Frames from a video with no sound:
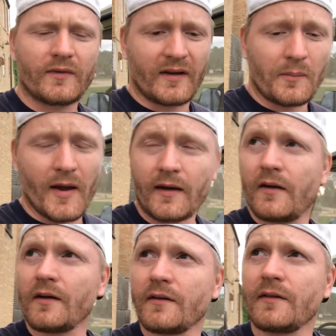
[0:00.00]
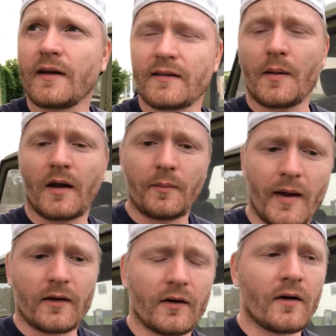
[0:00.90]
Once I get back here, the next time I
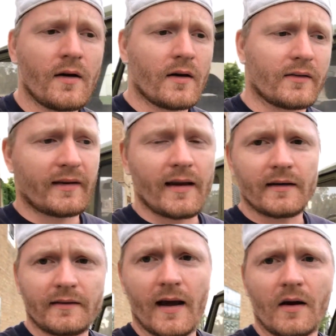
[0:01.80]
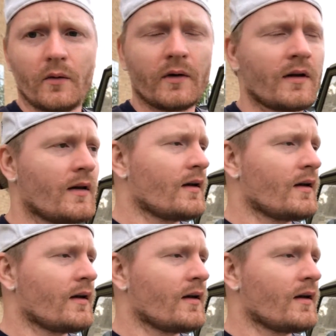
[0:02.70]
come back here, sand it down,